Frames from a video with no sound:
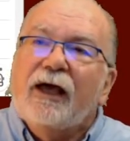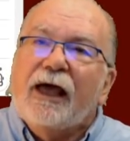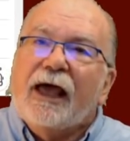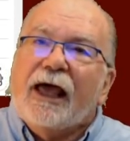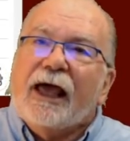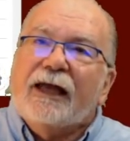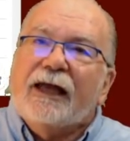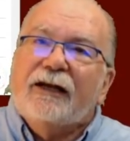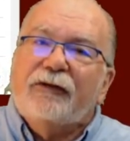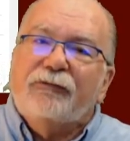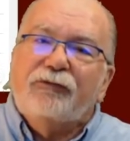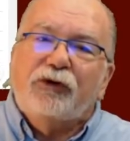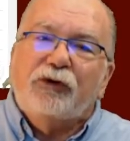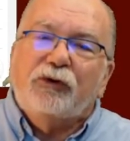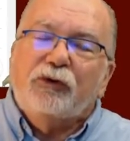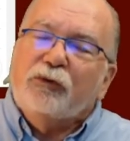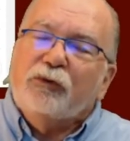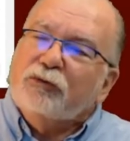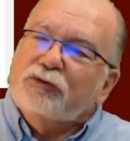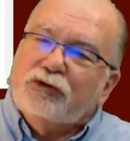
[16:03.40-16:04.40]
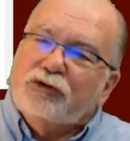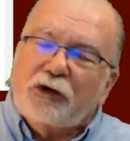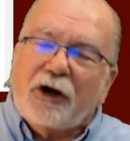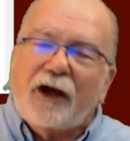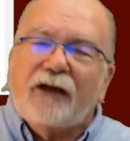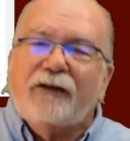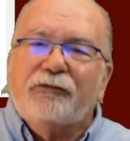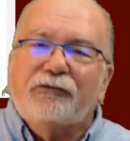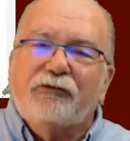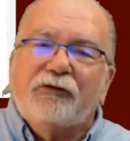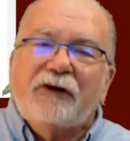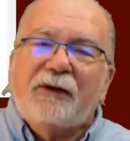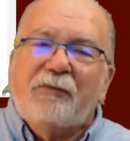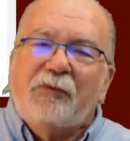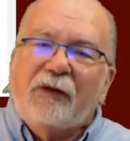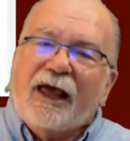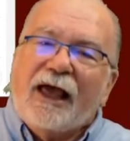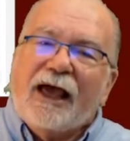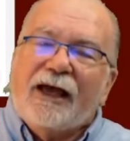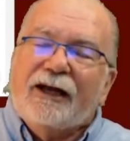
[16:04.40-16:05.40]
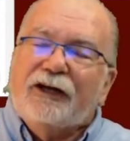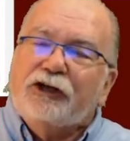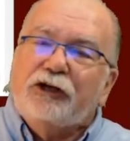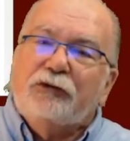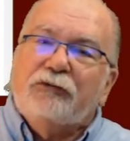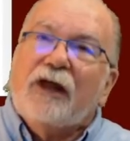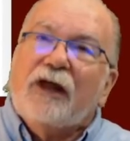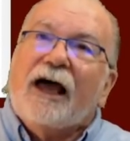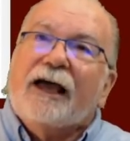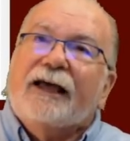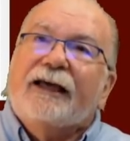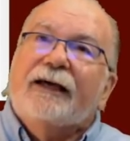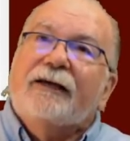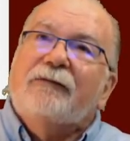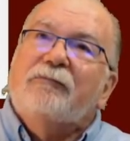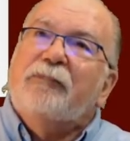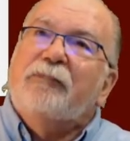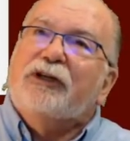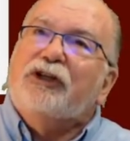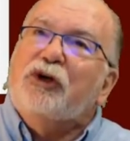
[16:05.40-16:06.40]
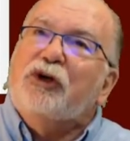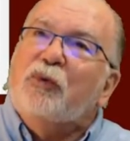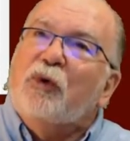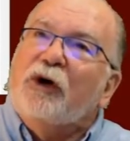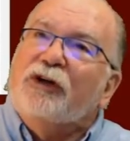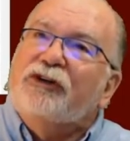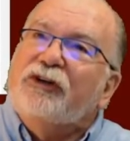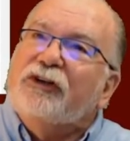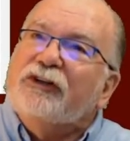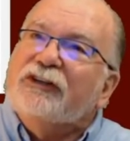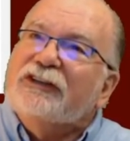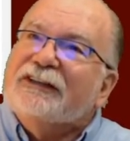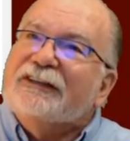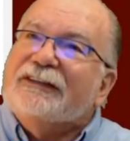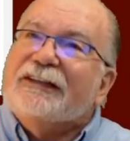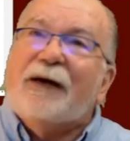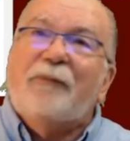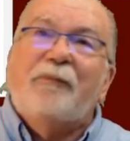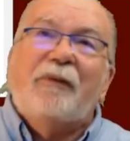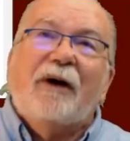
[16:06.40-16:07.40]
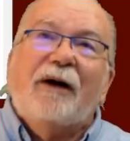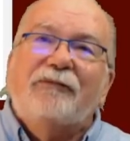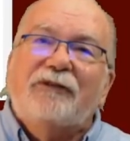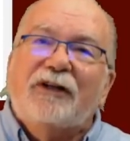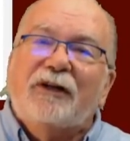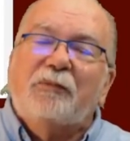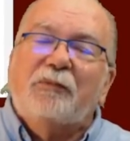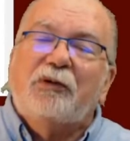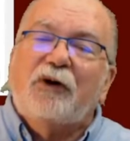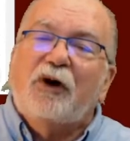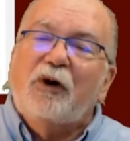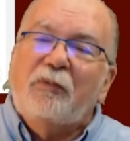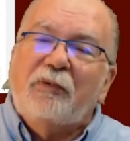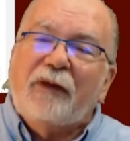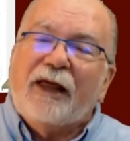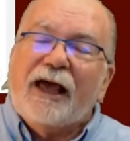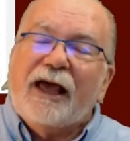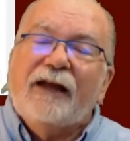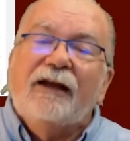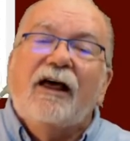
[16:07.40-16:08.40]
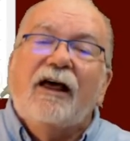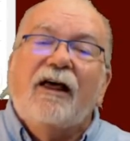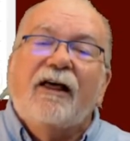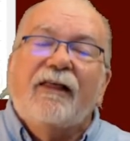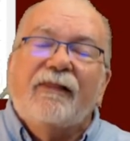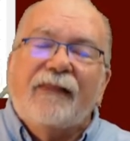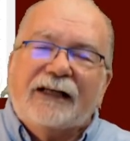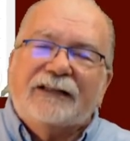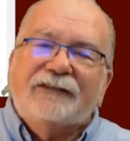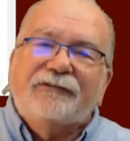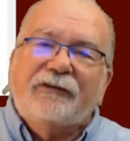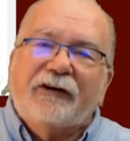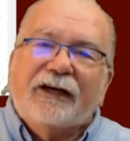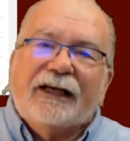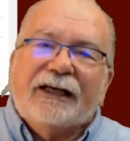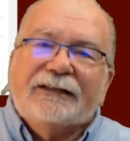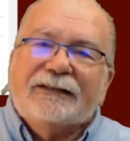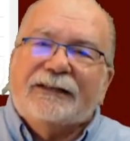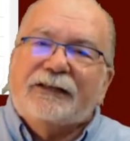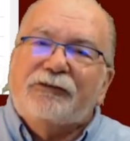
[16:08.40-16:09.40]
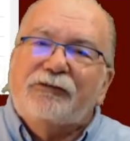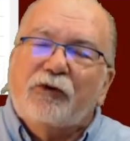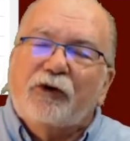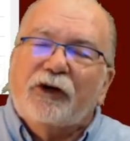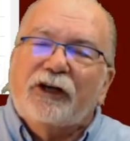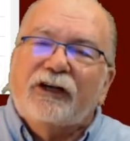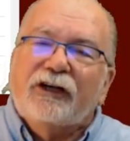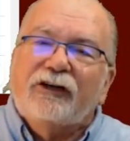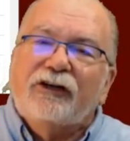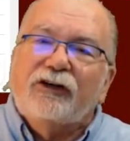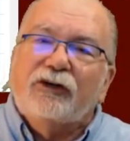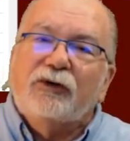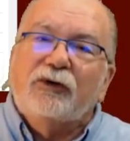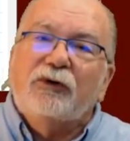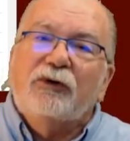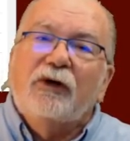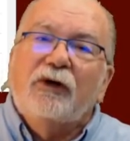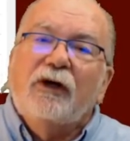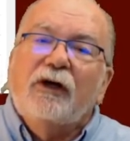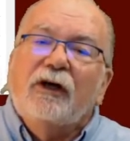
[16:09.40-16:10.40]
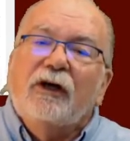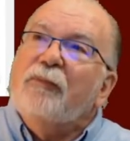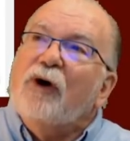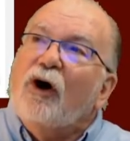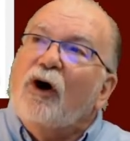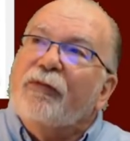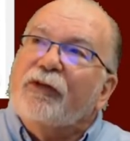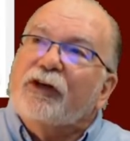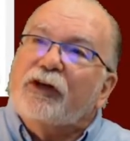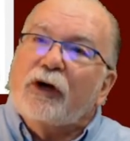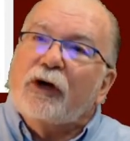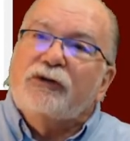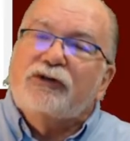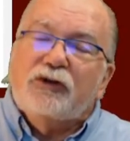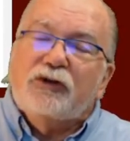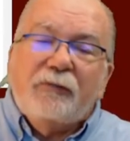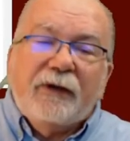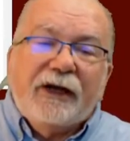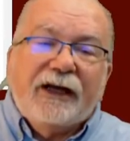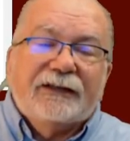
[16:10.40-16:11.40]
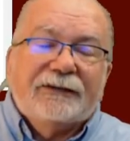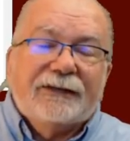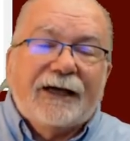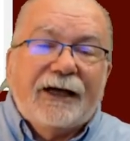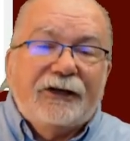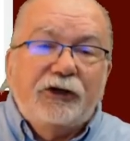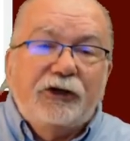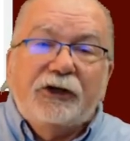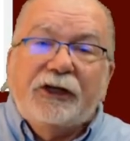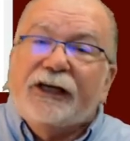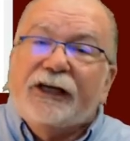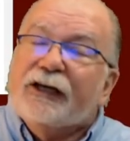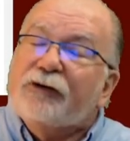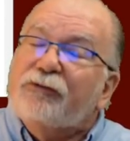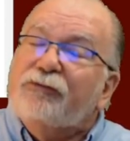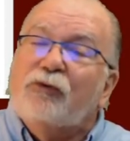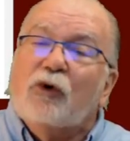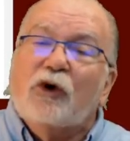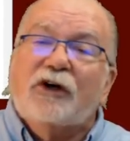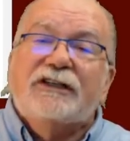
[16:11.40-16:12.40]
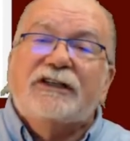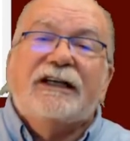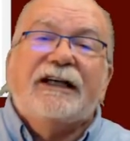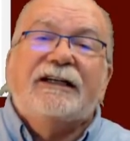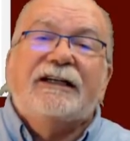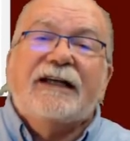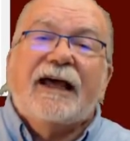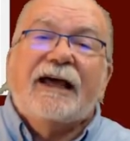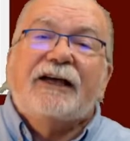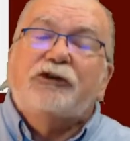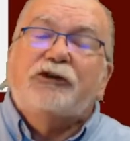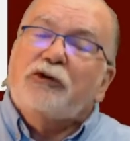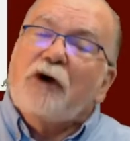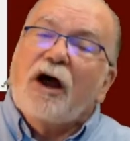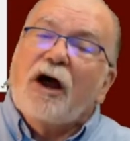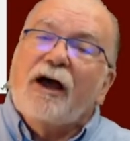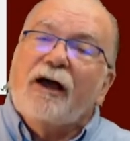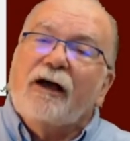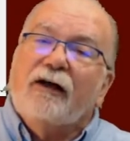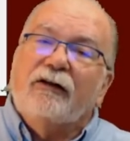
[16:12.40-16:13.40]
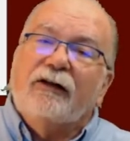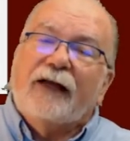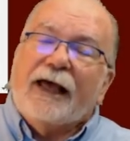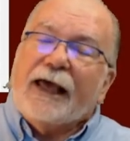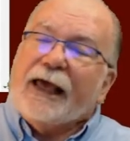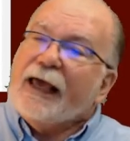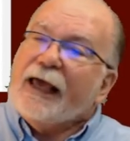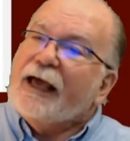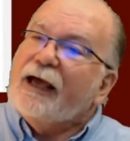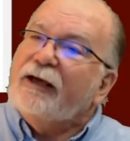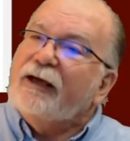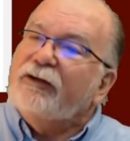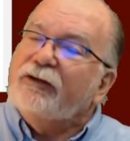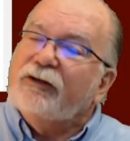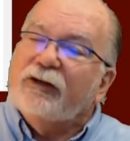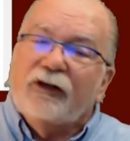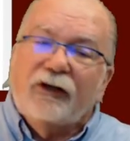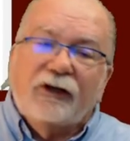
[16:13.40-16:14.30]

and if you try the free plan and you like it, but you want to step up to the pro plan, that's very easy for you to do. On the Gotomeeting side, you can get a 14-day trial and